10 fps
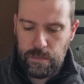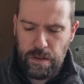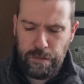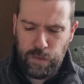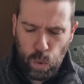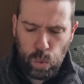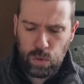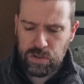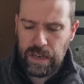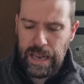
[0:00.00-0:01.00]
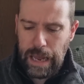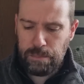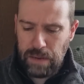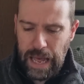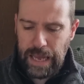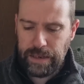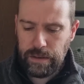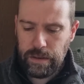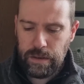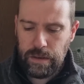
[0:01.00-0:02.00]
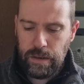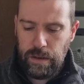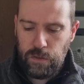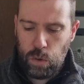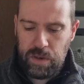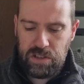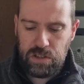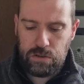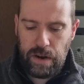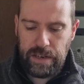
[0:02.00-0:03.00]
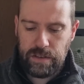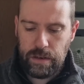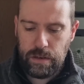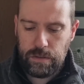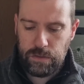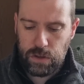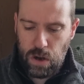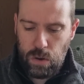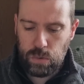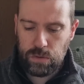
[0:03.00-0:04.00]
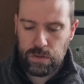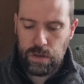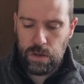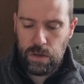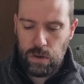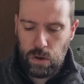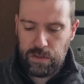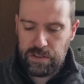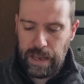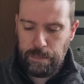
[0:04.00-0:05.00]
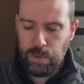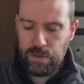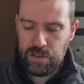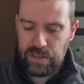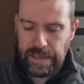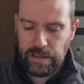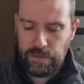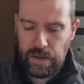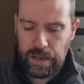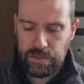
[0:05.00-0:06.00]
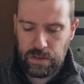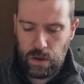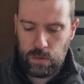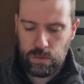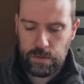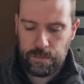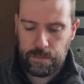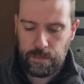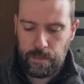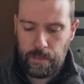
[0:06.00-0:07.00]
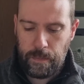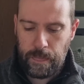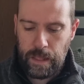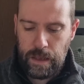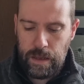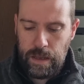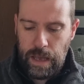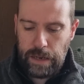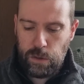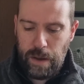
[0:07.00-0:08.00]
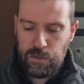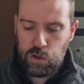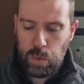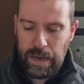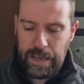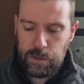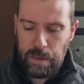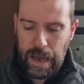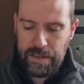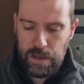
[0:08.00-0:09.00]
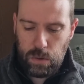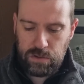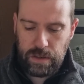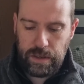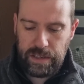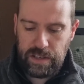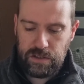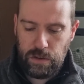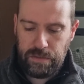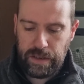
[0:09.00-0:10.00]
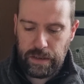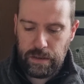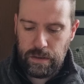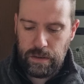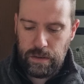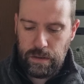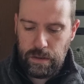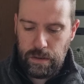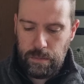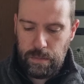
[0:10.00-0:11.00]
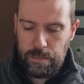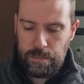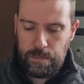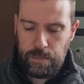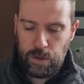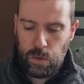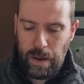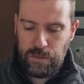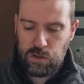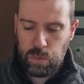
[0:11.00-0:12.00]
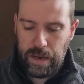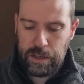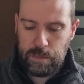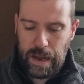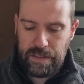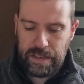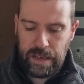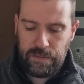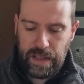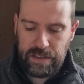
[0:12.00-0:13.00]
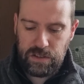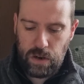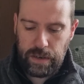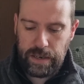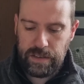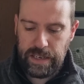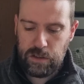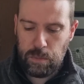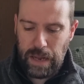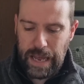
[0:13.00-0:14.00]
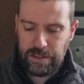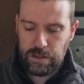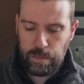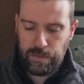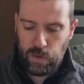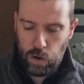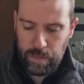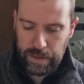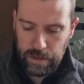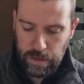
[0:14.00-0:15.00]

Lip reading: Fools and blind! For which is greater, the gold, or the temple that sanctifies the gold? And whoever swears by the altar, it is nothing, but whoever swears by the gift that is on it, he is obliged to perform it.